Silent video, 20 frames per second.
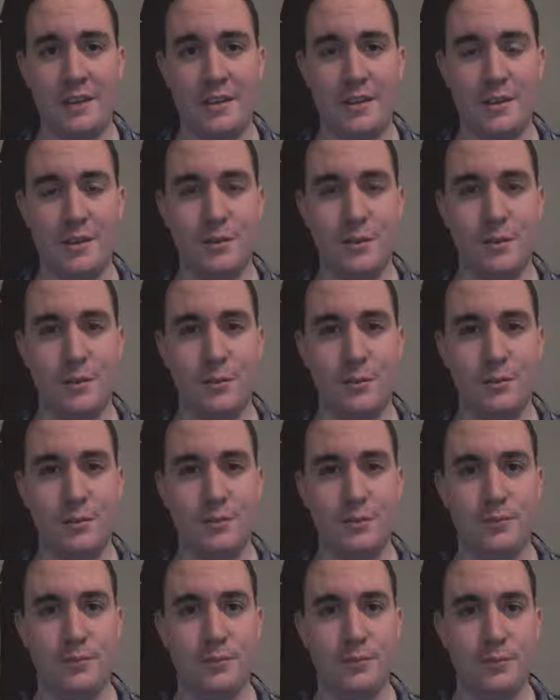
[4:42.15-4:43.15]
So
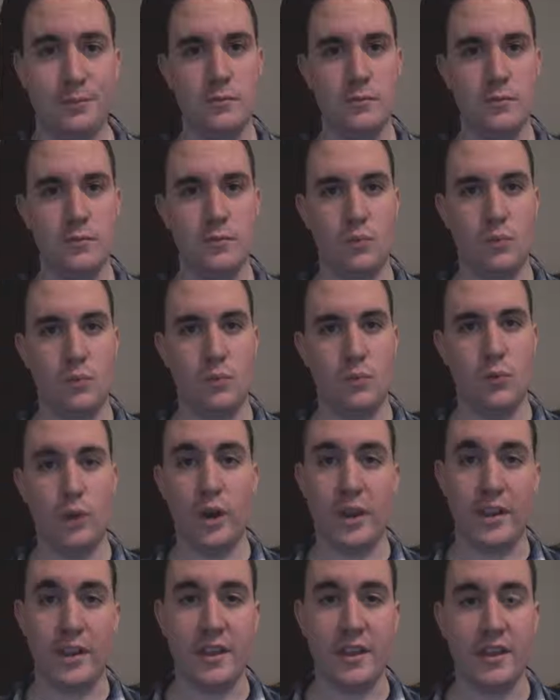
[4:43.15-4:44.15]

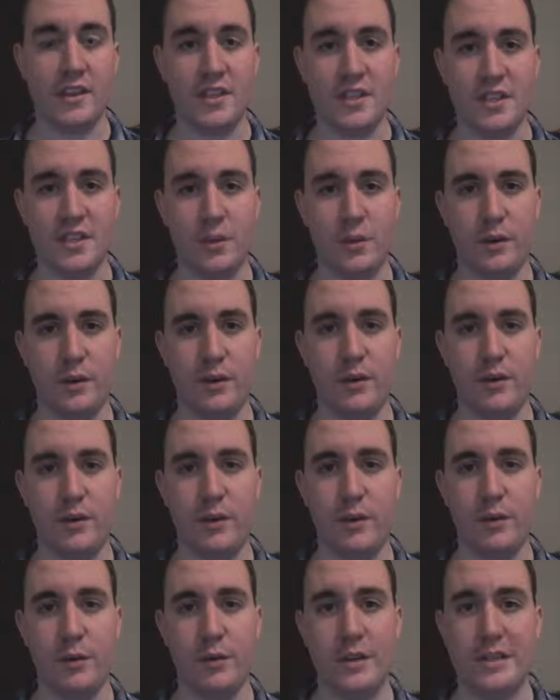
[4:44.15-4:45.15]
what I think this is going to
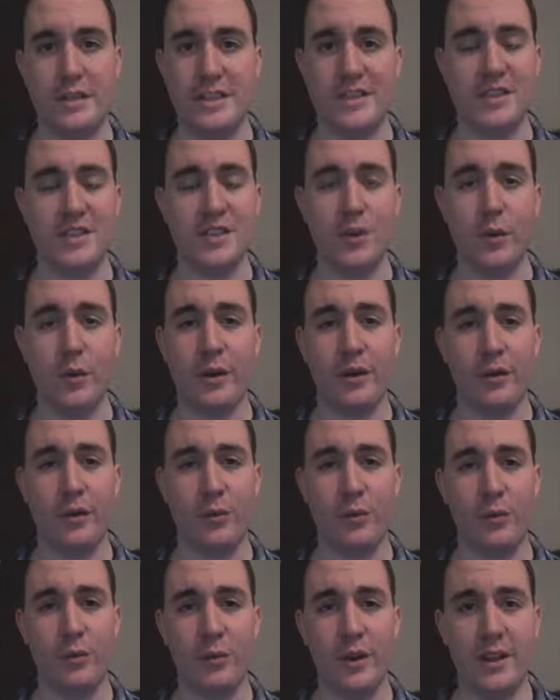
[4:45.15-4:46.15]
do is it's going
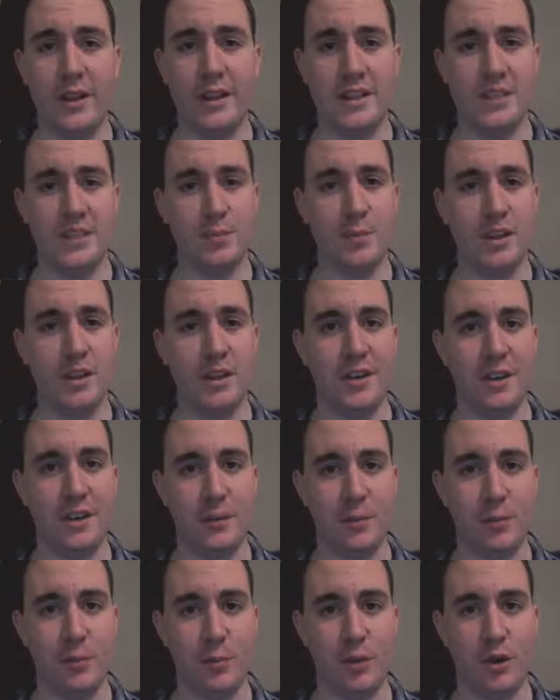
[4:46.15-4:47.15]
to really speed
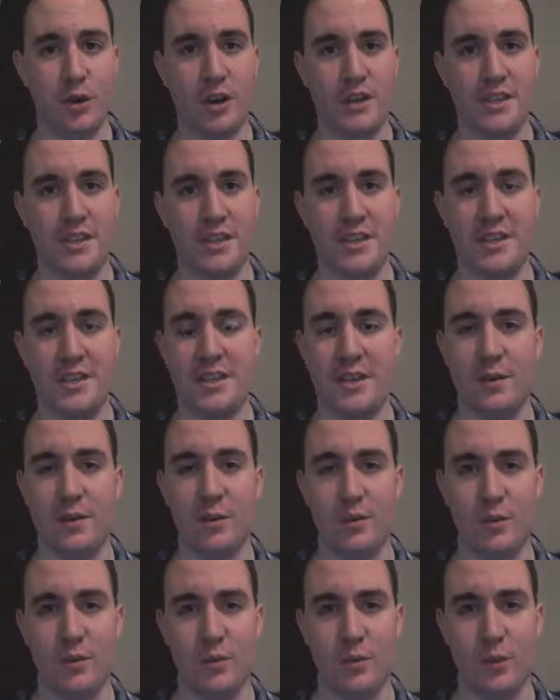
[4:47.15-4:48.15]
up the process
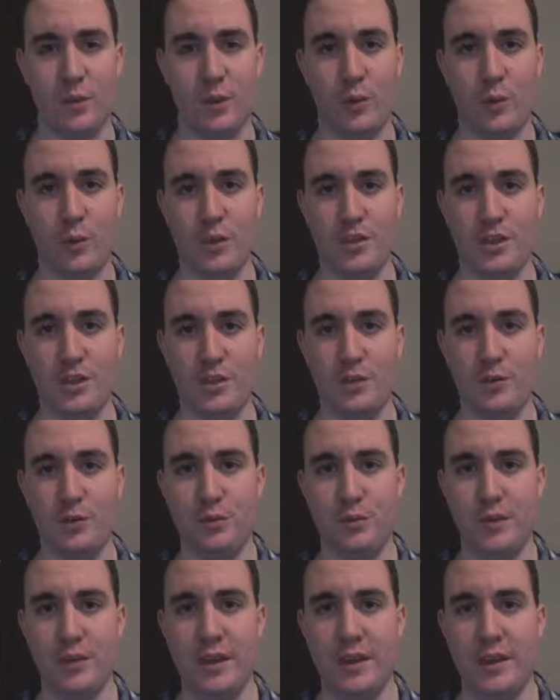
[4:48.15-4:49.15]
with which
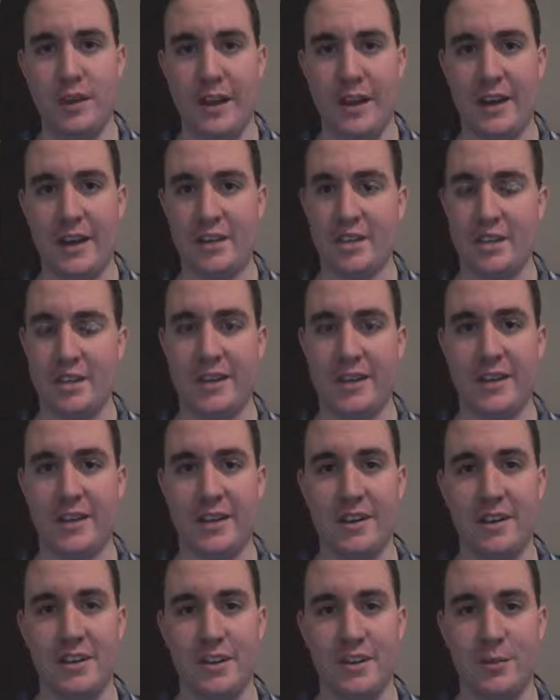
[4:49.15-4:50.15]
you actually
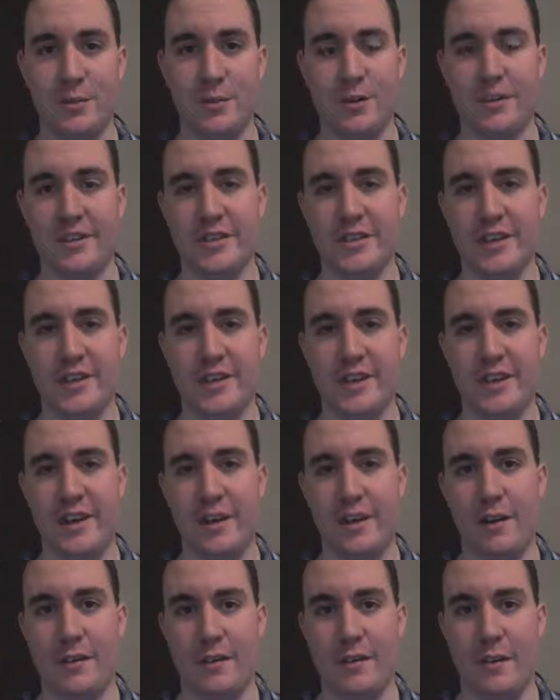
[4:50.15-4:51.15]
get customers in
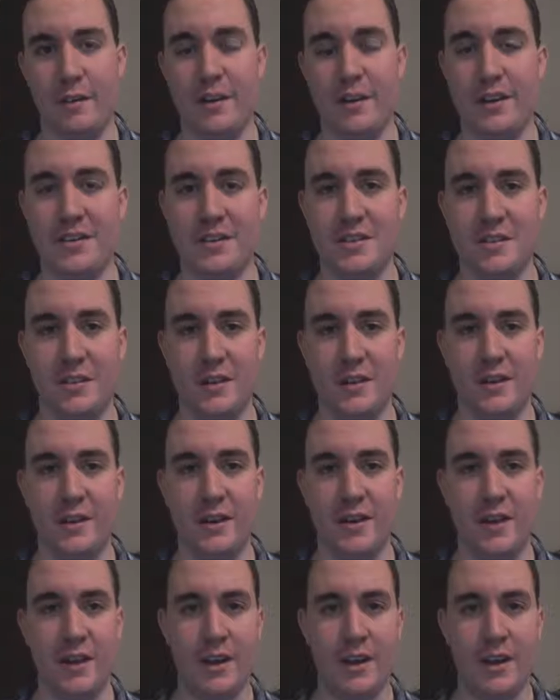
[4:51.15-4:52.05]
and out of your restaurant.